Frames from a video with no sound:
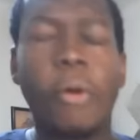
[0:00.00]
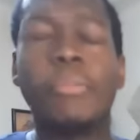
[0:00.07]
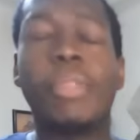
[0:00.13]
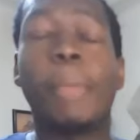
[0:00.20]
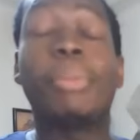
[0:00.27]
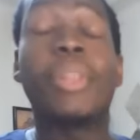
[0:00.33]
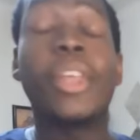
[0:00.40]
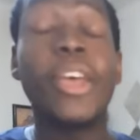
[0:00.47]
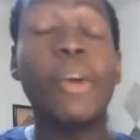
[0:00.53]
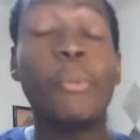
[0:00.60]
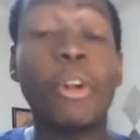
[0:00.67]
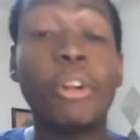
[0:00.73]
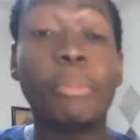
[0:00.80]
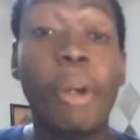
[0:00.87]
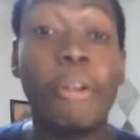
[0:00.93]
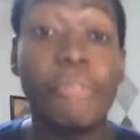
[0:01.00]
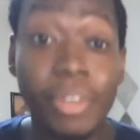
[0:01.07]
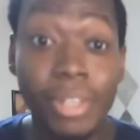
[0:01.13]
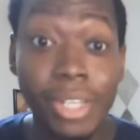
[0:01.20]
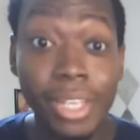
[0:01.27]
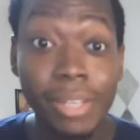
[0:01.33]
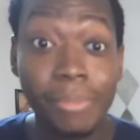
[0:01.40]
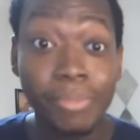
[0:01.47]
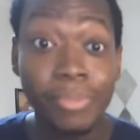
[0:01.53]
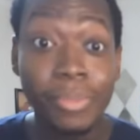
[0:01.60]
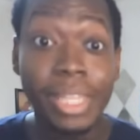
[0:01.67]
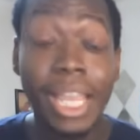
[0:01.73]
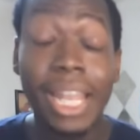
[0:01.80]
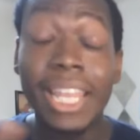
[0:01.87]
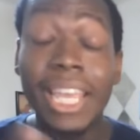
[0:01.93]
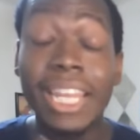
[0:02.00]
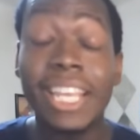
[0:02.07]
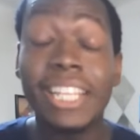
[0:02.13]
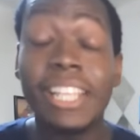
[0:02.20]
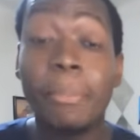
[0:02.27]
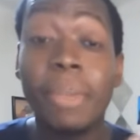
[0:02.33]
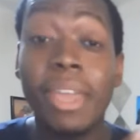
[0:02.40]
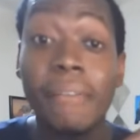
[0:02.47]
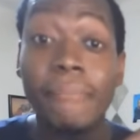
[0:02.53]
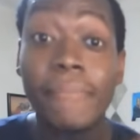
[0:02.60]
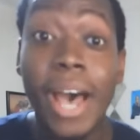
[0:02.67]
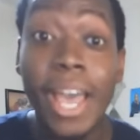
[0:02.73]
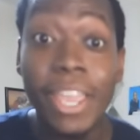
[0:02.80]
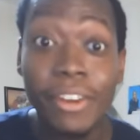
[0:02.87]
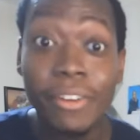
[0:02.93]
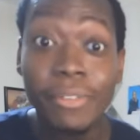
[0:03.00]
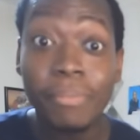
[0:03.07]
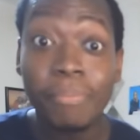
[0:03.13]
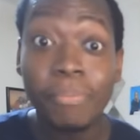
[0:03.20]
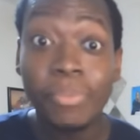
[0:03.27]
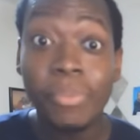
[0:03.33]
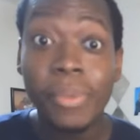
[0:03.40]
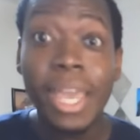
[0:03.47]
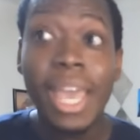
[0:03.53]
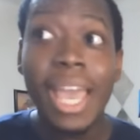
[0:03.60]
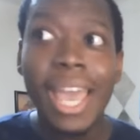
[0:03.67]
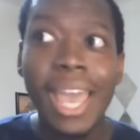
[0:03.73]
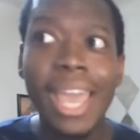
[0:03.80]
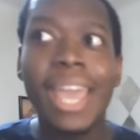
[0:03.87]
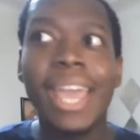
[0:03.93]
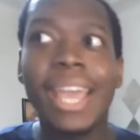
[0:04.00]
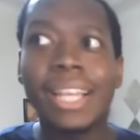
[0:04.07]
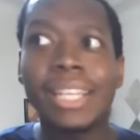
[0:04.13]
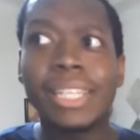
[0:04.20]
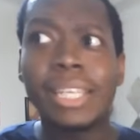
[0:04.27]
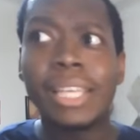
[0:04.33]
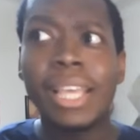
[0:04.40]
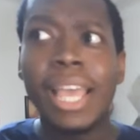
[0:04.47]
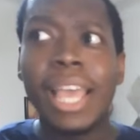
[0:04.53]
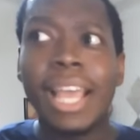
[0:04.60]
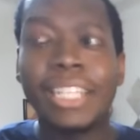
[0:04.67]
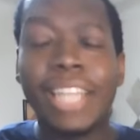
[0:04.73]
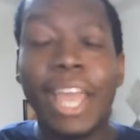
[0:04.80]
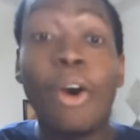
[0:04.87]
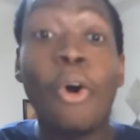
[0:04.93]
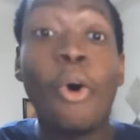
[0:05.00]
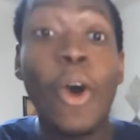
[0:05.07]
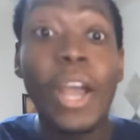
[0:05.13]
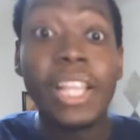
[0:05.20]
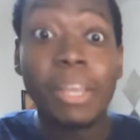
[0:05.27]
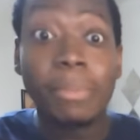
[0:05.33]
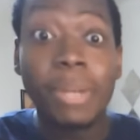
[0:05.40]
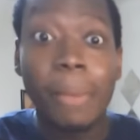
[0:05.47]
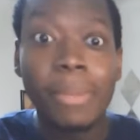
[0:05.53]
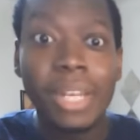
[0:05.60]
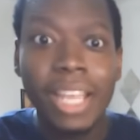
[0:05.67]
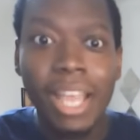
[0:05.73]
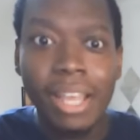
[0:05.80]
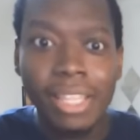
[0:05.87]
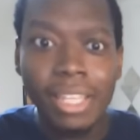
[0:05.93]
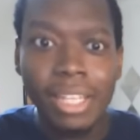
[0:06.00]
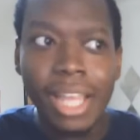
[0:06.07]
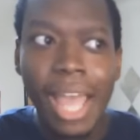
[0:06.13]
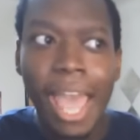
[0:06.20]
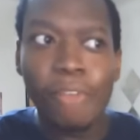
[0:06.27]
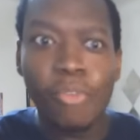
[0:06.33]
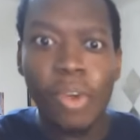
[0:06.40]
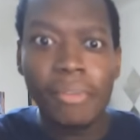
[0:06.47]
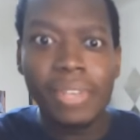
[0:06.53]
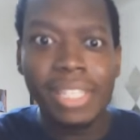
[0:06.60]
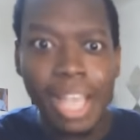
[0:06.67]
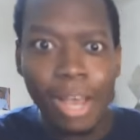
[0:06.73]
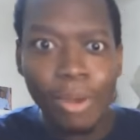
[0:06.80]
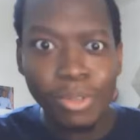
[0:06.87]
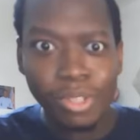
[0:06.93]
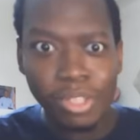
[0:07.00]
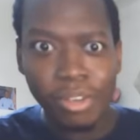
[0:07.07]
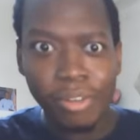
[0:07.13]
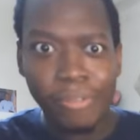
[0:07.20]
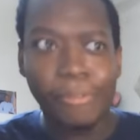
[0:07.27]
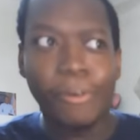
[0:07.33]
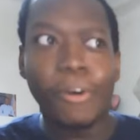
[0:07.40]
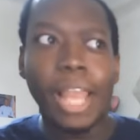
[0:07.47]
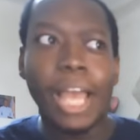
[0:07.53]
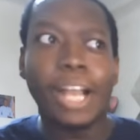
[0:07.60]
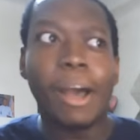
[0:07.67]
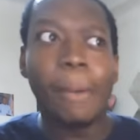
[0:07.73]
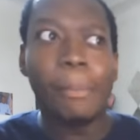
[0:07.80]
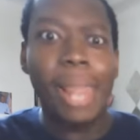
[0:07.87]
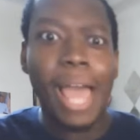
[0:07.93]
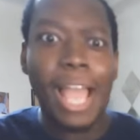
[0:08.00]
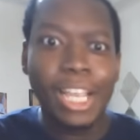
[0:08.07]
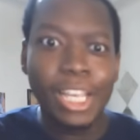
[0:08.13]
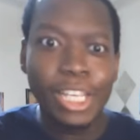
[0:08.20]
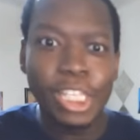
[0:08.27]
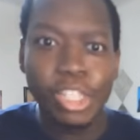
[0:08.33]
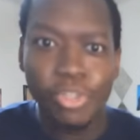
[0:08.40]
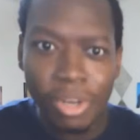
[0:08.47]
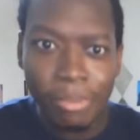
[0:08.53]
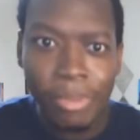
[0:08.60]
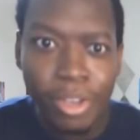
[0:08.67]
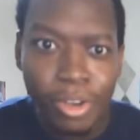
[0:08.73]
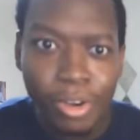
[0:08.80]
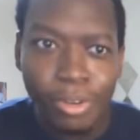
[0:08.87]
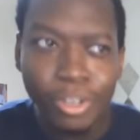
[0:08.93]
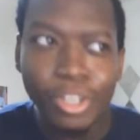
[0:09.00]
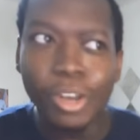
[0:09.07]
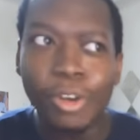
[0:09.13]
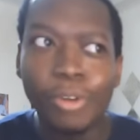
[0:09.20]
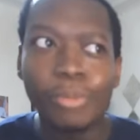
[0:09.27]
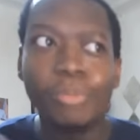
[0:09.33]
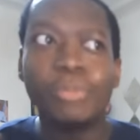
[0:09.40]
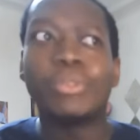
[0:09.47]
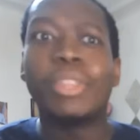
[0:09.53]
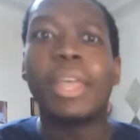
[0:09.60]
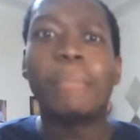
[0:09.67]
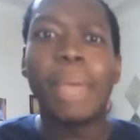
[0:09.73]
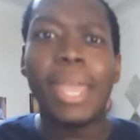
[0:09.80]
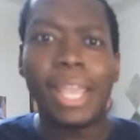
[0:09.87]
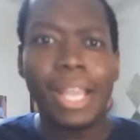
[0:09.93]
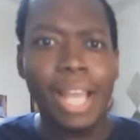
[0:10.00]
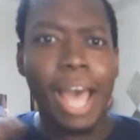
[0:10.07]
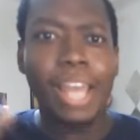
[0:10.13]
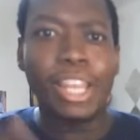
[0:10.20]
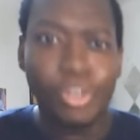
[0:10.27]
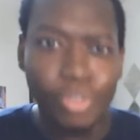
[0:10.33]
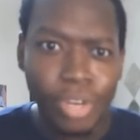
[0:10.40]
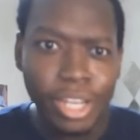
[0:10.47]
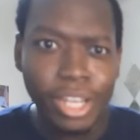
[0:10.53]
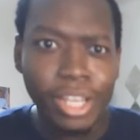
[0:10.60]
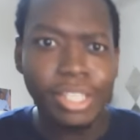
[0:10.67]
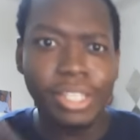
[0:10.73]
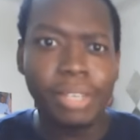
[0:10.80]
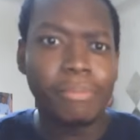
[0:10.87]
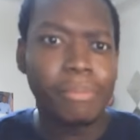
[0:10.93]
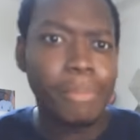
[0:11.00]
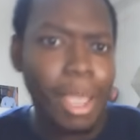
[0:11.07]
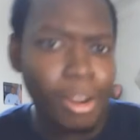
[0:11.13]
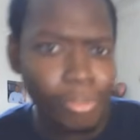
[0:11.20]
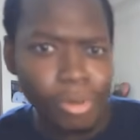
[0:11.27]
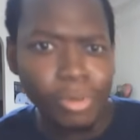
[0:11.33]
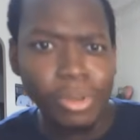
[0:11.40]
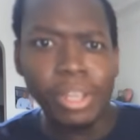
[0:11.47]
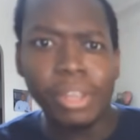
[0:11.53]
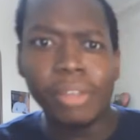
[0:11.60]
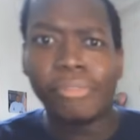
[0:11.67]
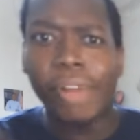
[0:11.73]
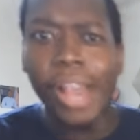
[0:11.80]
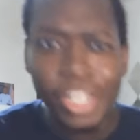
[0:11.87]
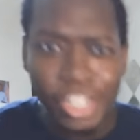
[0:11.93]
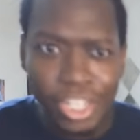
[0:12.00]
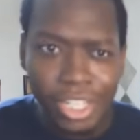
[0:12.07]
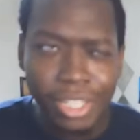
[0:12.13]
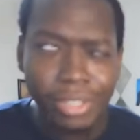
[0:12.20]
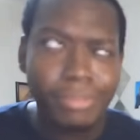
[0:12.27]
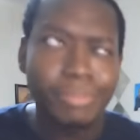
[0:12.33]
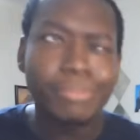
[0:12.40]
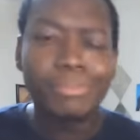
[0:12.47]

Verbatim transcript: The plan worked perfectly. That lady ended up getting fired, and they all end up coming together at Raven's house for like a Black History meal. You know, they made collard greens and macaroni, fried chicken.